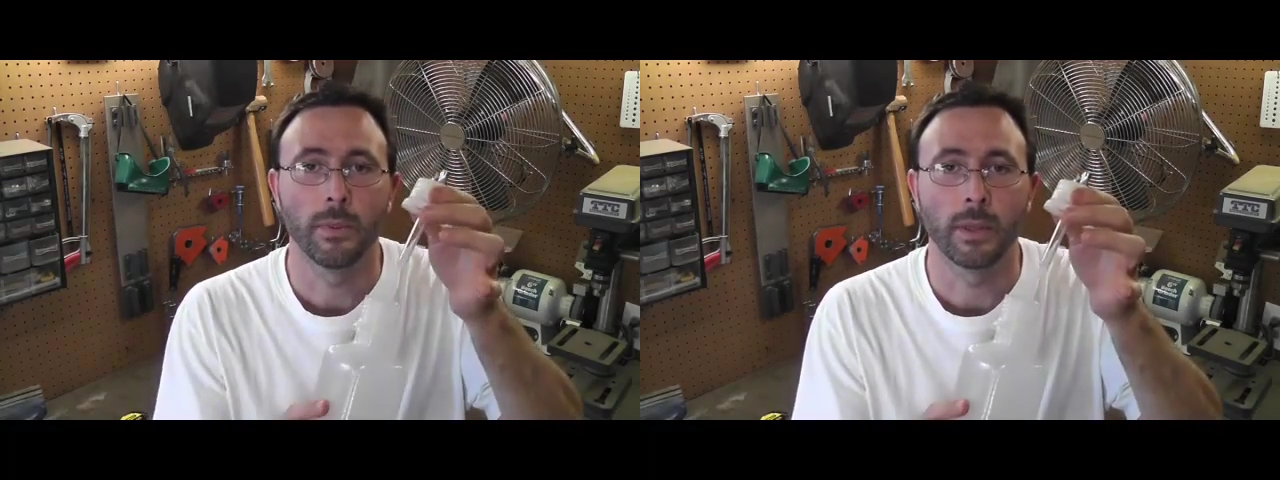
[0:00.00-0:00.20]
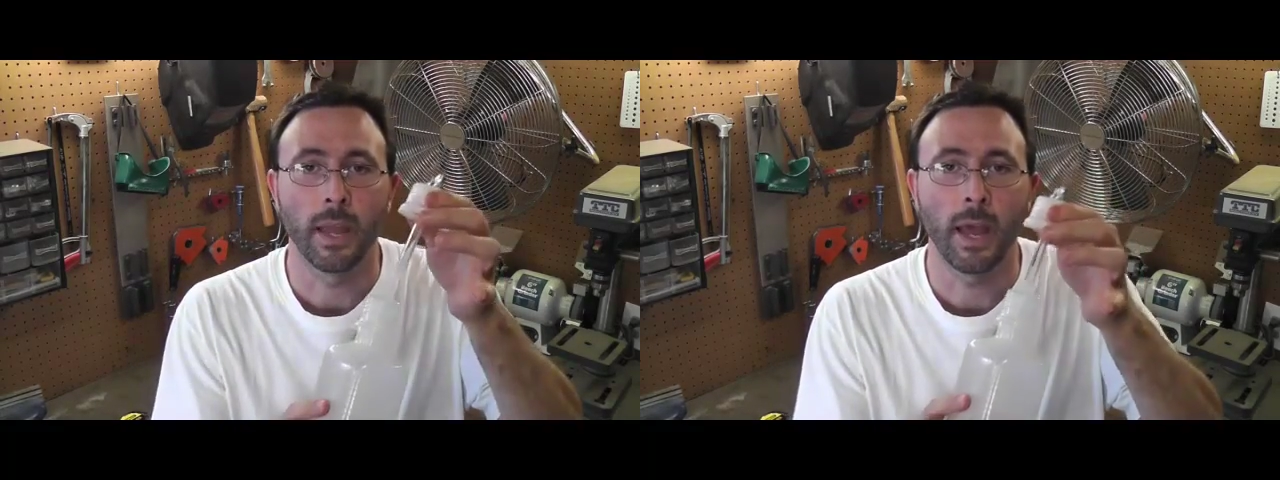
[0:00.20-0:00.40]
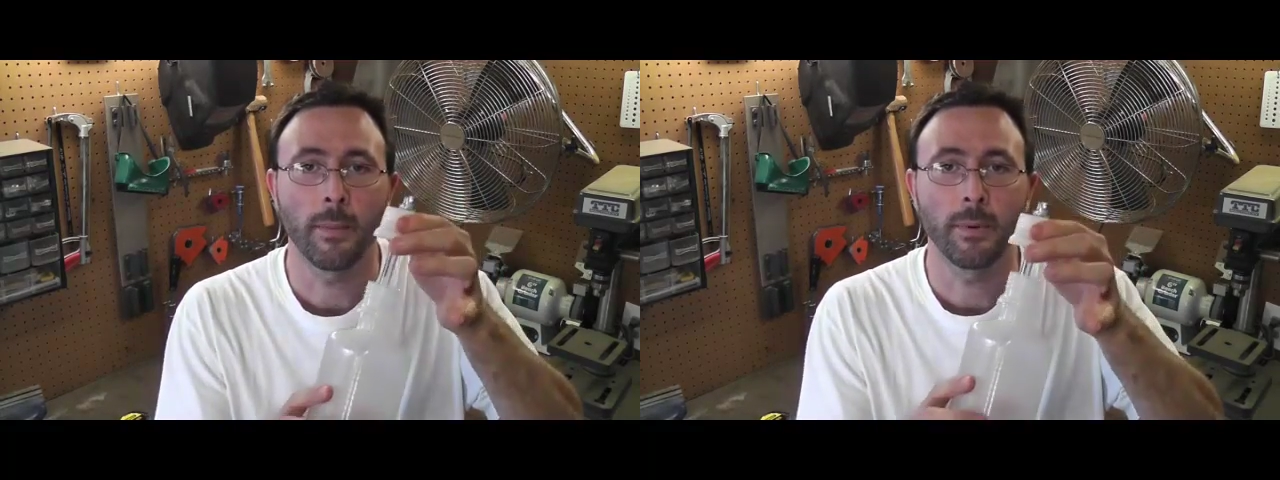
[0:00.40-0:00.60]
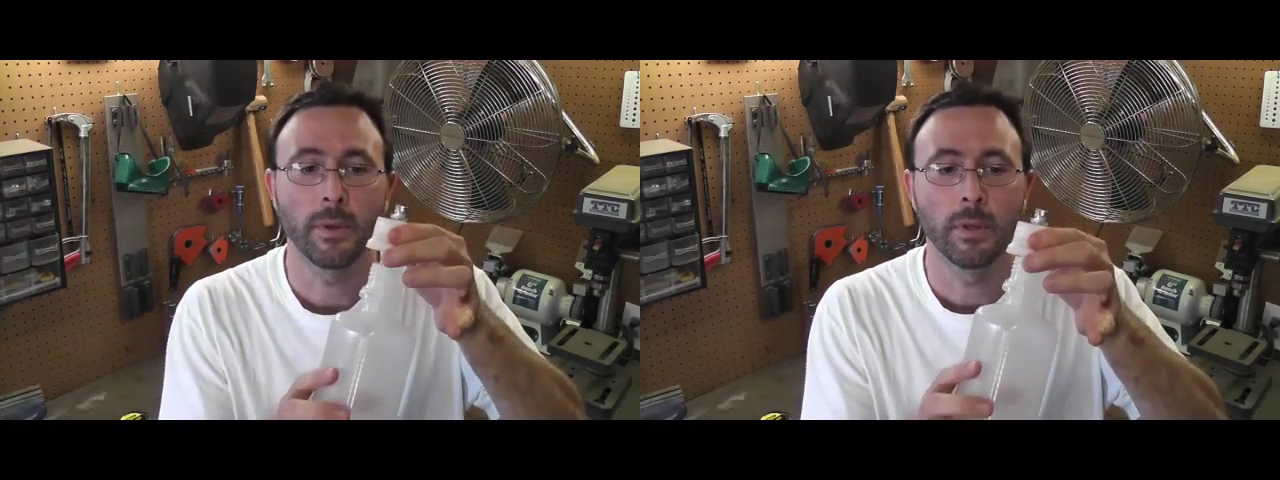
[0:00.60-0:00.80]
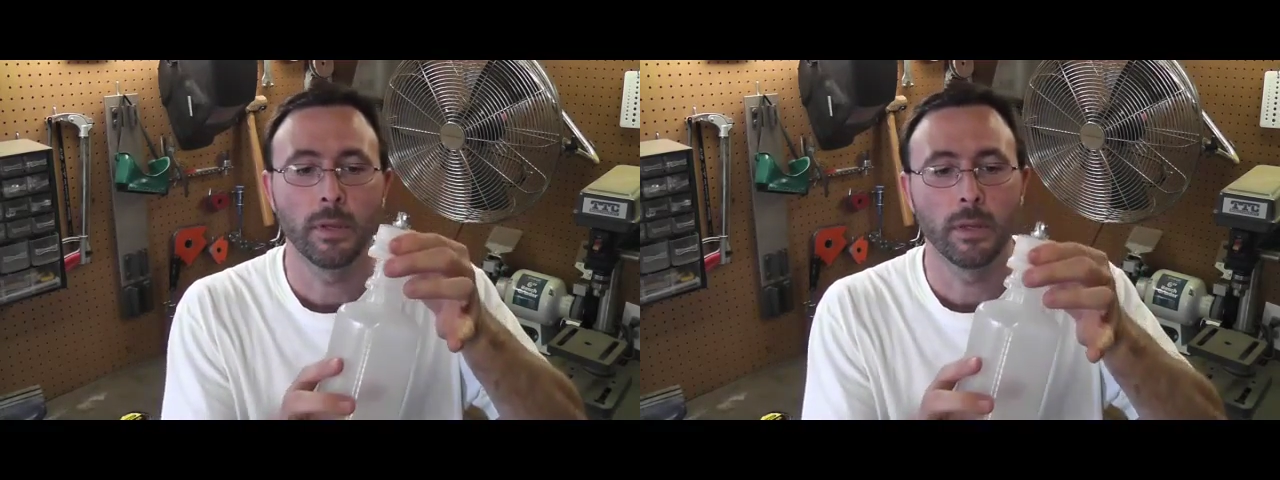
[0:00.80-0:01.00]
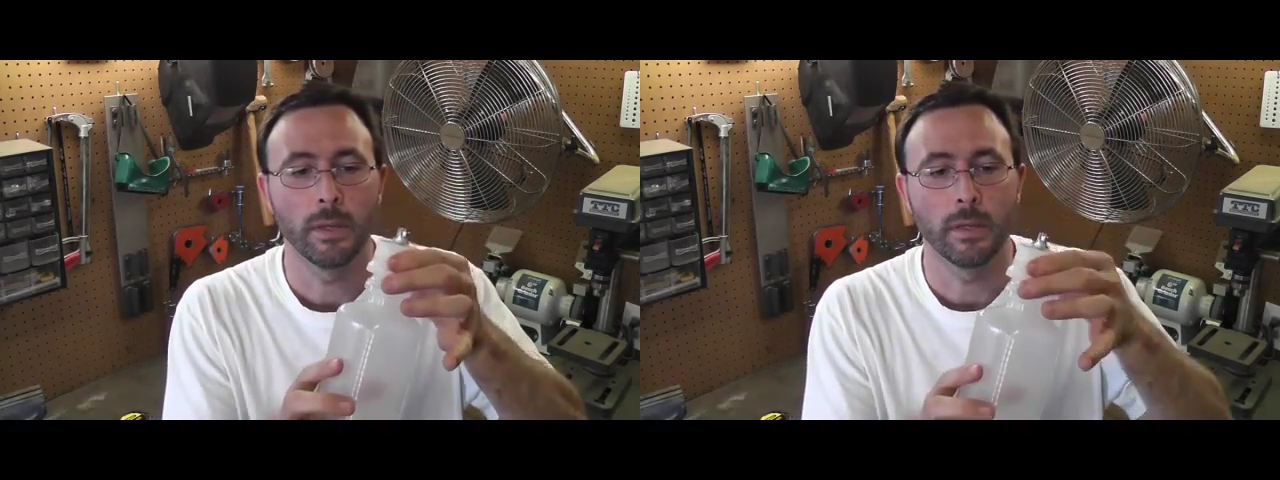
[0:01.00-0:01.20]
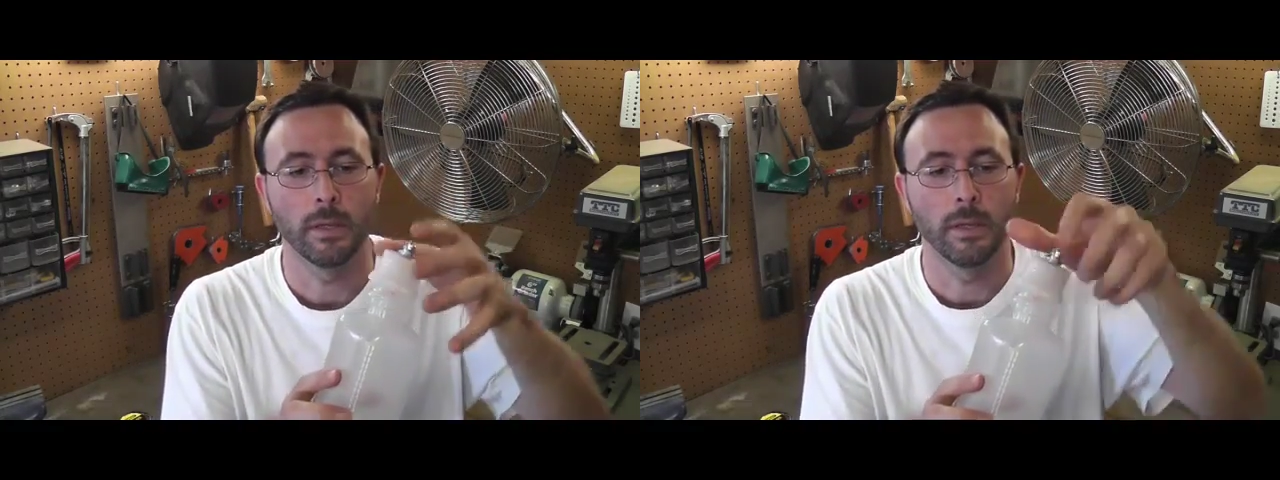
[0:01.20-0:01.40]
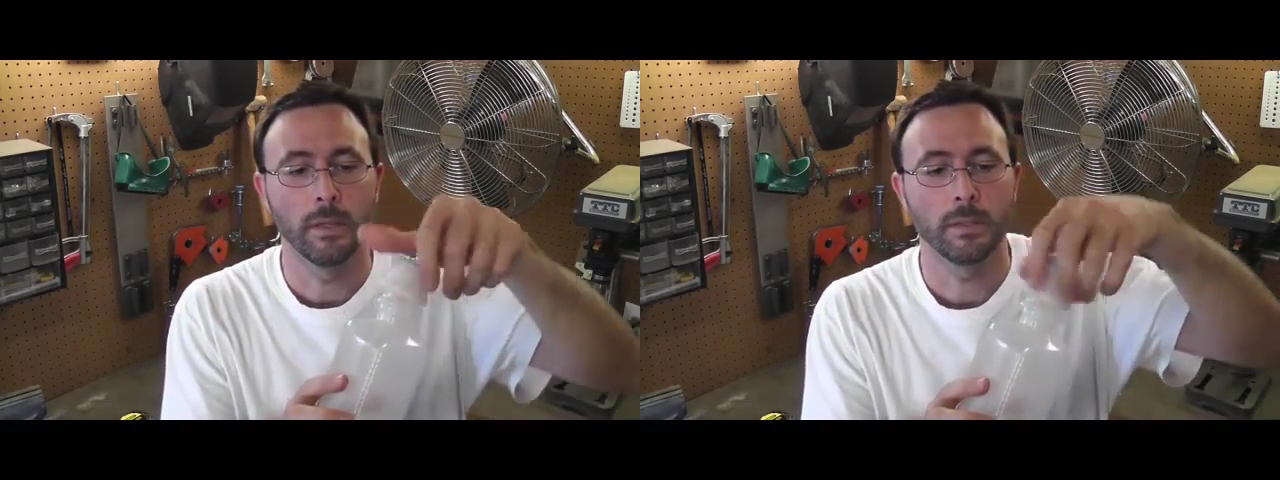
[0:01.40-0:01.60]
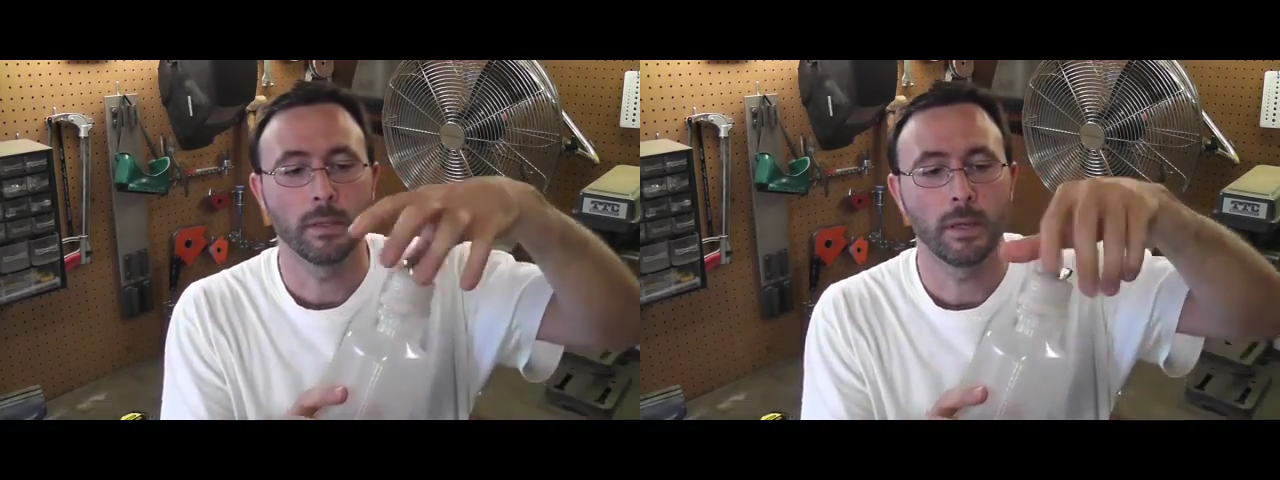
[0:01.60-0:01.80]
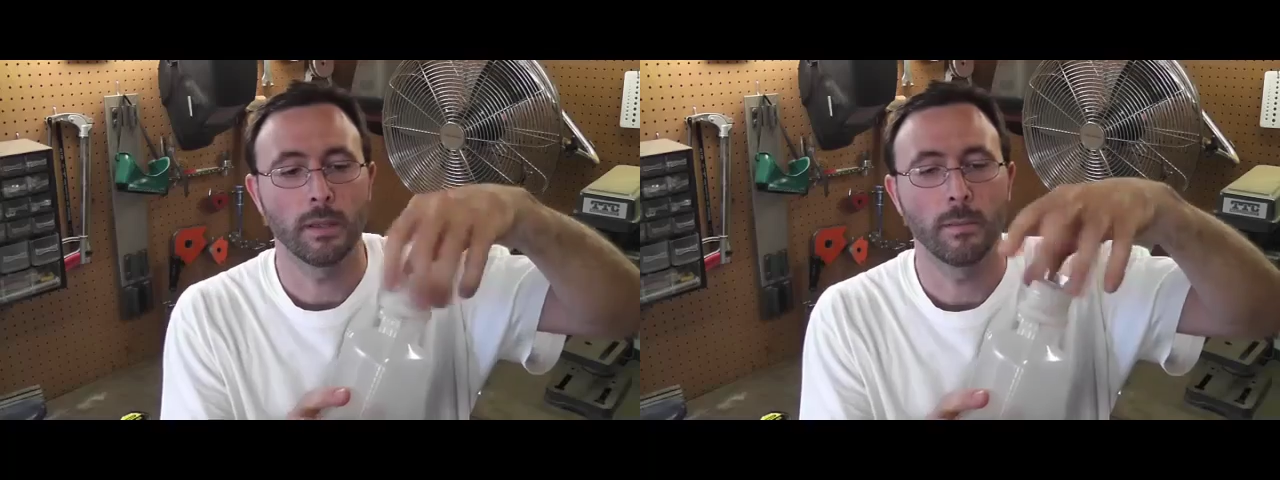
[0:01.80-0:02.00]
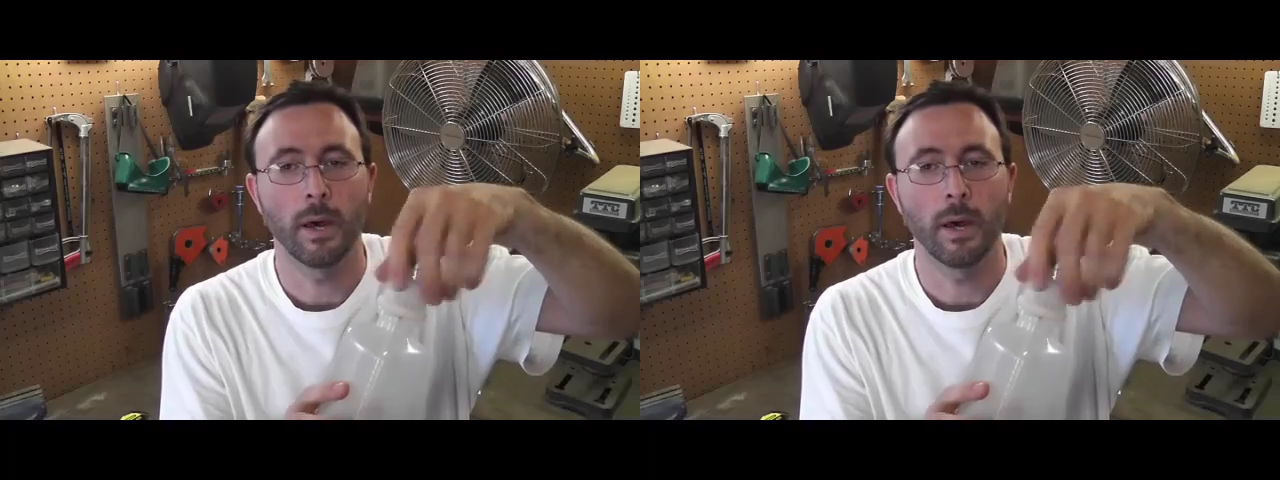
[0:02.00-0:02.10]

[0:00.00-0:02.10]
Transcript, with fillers: Put the cap inside the